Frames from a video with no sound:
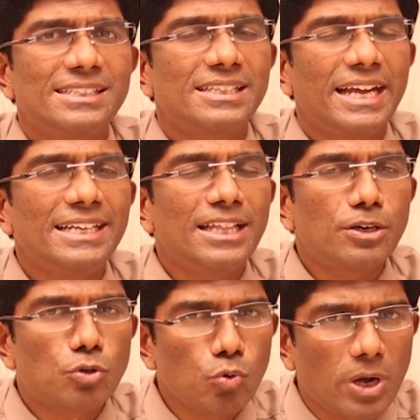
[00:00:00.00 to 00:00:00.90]
is
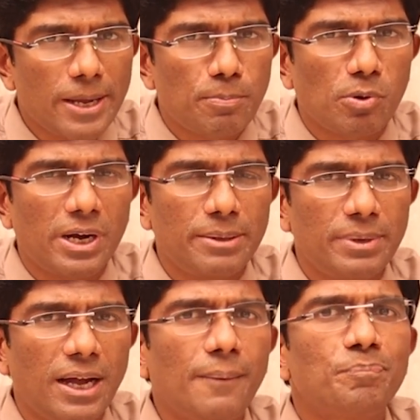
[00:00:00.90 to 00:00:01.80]
either true
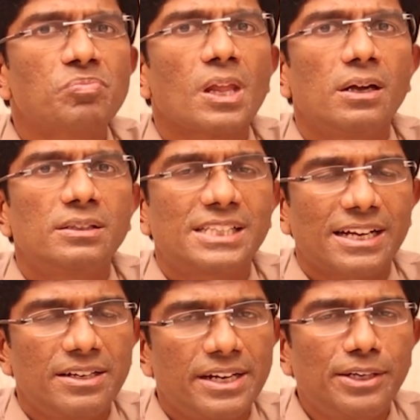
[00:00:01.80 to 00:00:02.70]
hypovolemia,
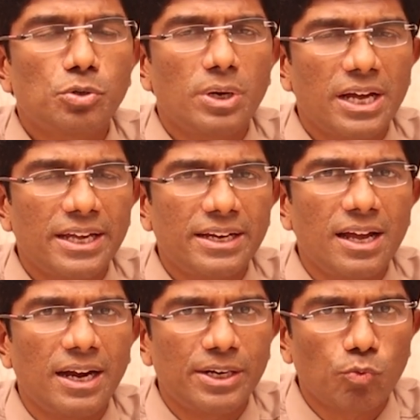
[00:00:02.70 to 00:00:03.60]
secondary to
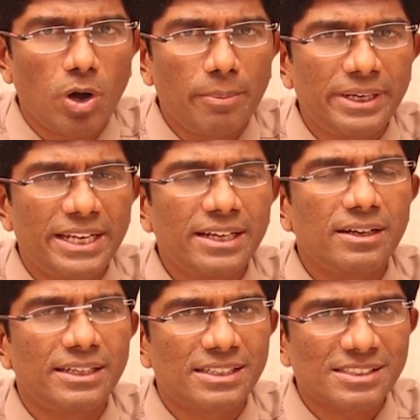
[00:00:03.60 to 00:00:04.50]
diarrhea and
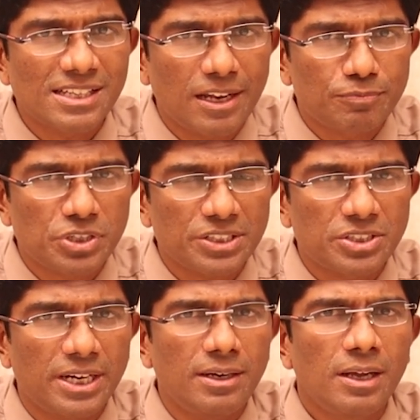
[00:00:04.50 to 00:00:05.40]
vomiting, intestinal
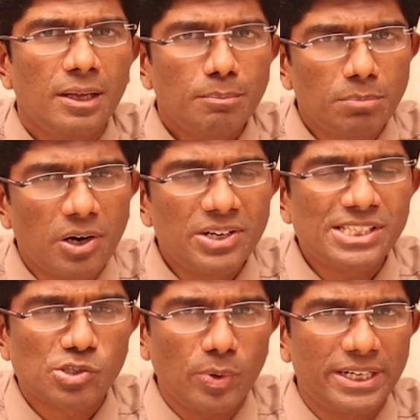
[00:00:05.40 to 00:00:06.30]
obstruction,
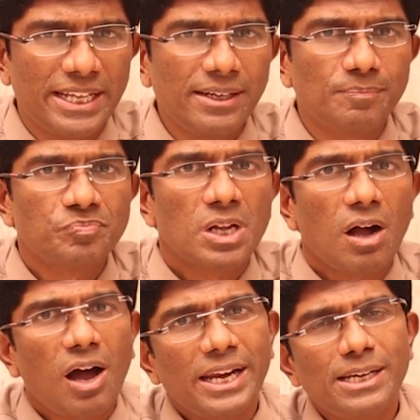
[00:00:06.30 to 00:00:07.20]
burns, sweating,
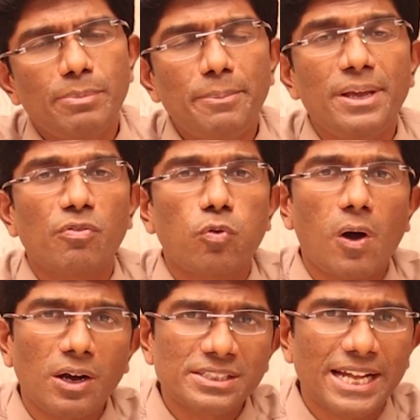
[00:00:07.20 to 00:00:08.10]
or it may be a
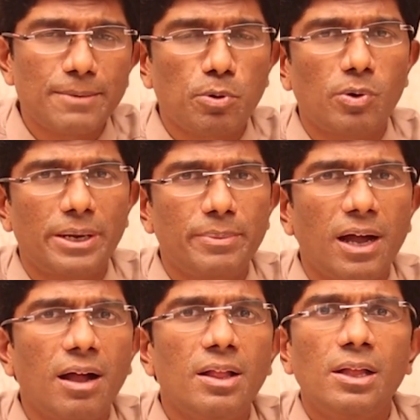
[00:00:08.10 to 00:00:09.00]
false
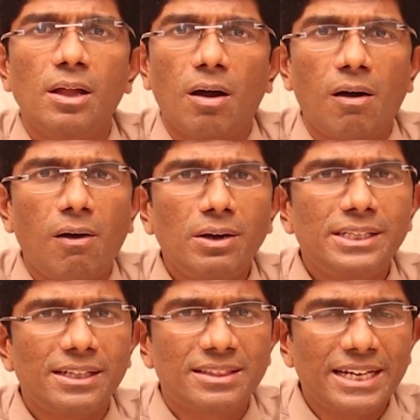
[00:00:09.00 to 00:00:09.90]
hypovolemia. All
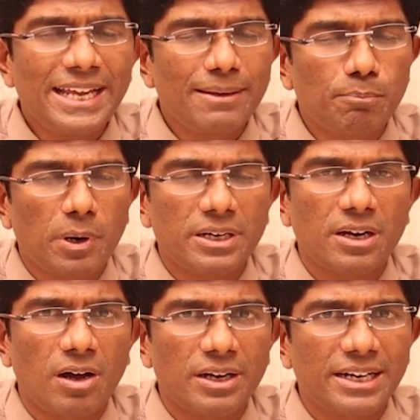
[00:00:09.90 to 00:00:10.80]
the 3
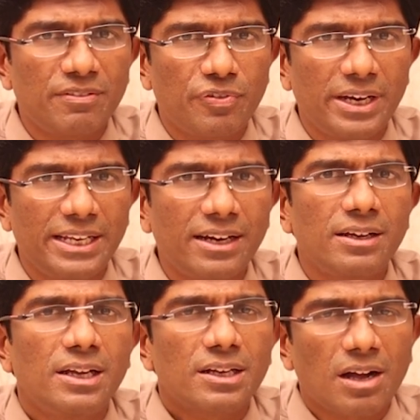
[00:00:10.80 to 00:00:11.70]
important organ failure,
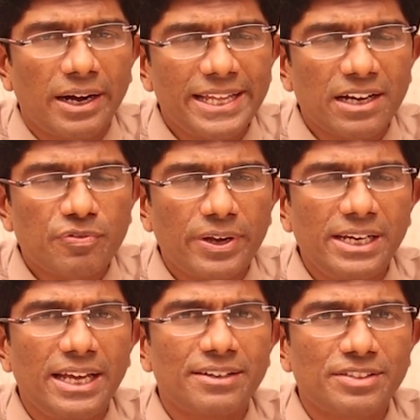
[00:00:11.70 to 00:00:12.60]
cardiac
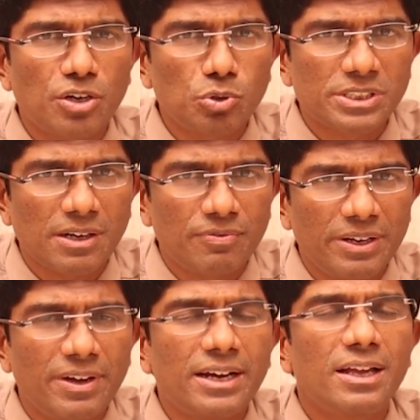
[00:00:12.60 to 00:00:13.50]
failure, cirrhosis of
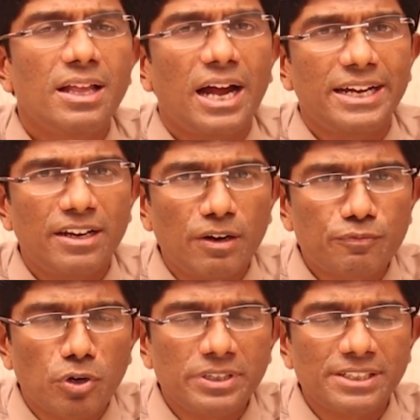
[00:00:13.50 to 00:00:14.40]
liver, and
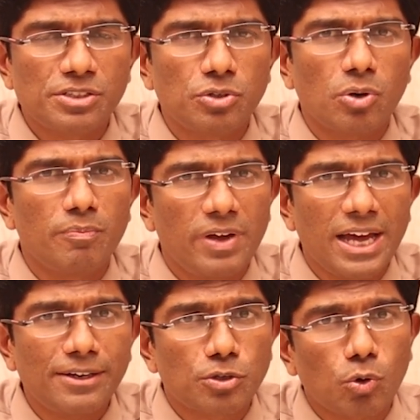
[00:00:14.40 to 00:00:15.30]
nephrotic syndrome,
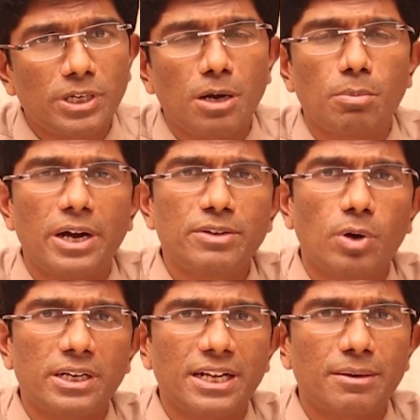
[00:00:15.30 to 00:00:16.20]
where total body
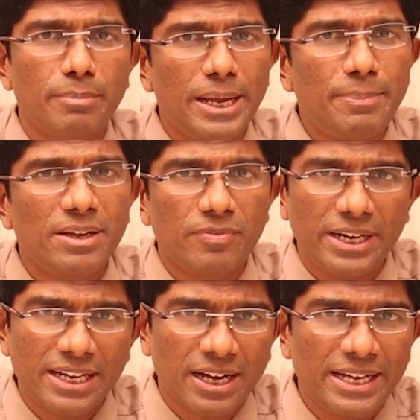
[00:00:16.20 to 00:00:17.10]
water may be
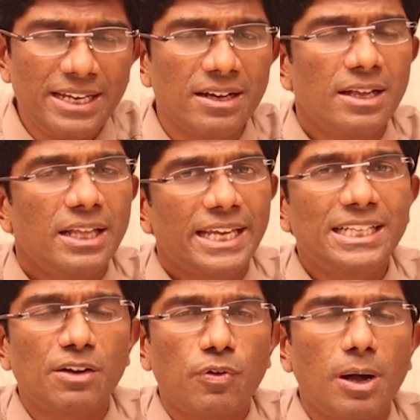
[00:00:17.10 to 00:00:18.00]
very high
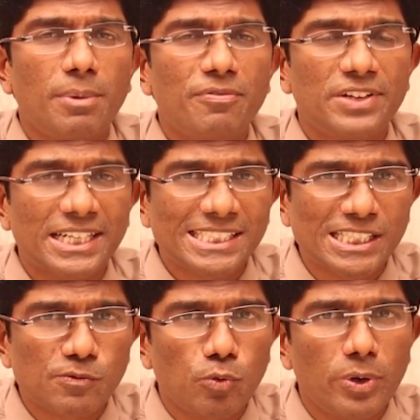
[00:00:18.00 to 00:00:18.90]
in the form of
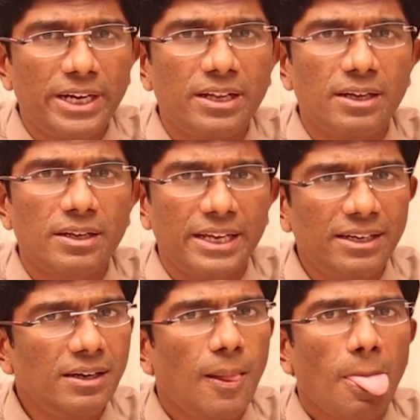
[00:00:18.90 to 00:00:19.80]
excess fluid
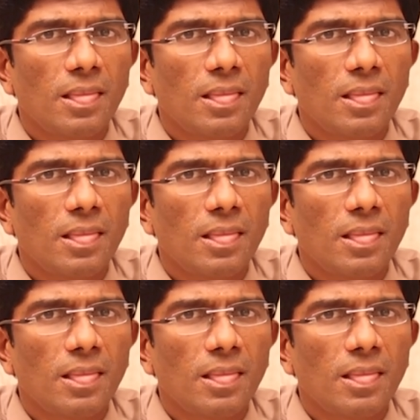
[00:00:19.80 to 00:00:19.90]
in